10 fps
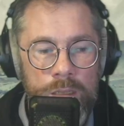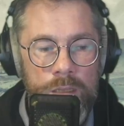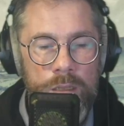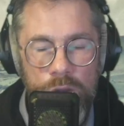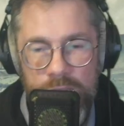
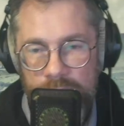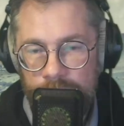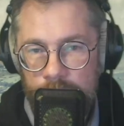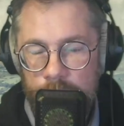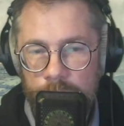Okay,
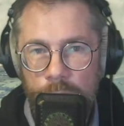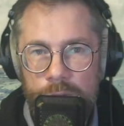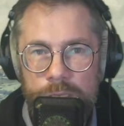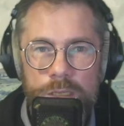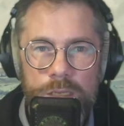first
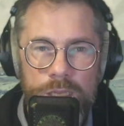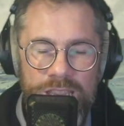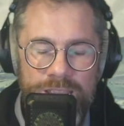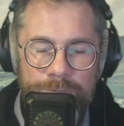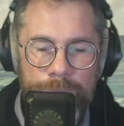point.
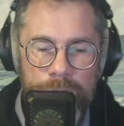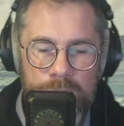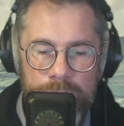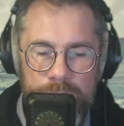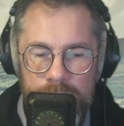If we
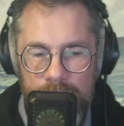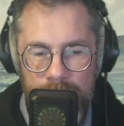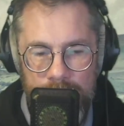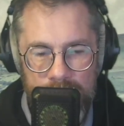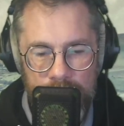maintain
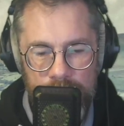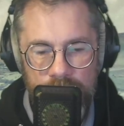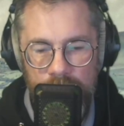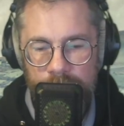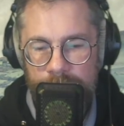that the
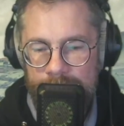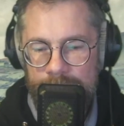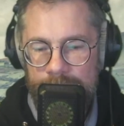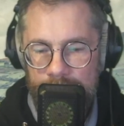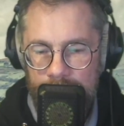Christian faith
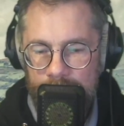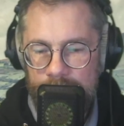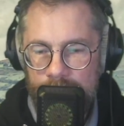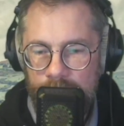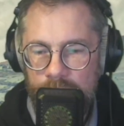
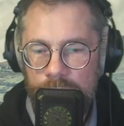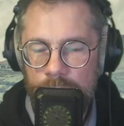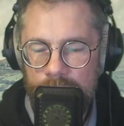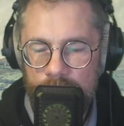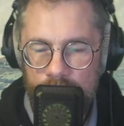is
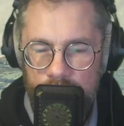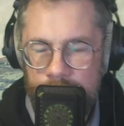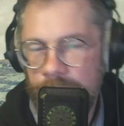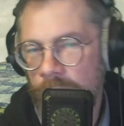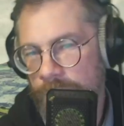a
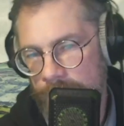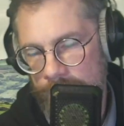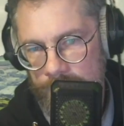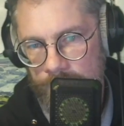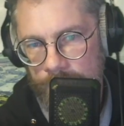simple
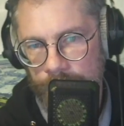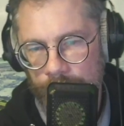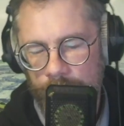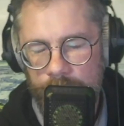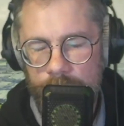faith,
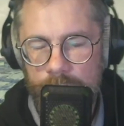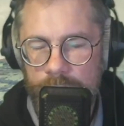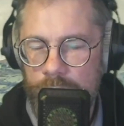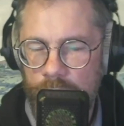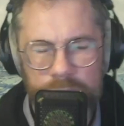
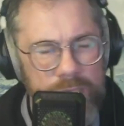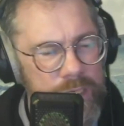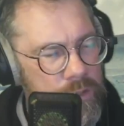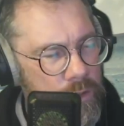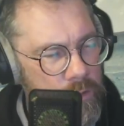and we're very
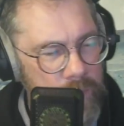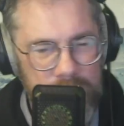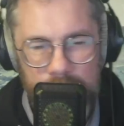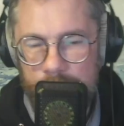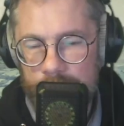dogmatic
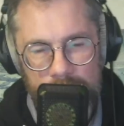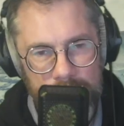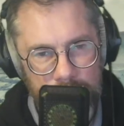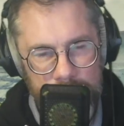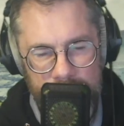about that
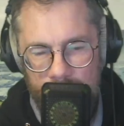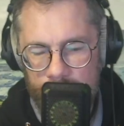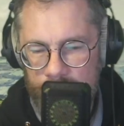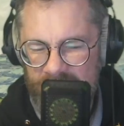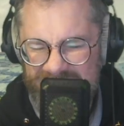sometimes,
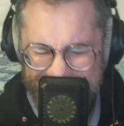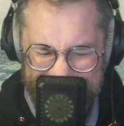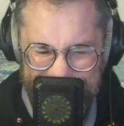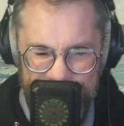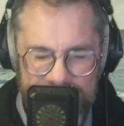a simple
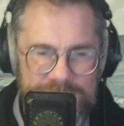faith.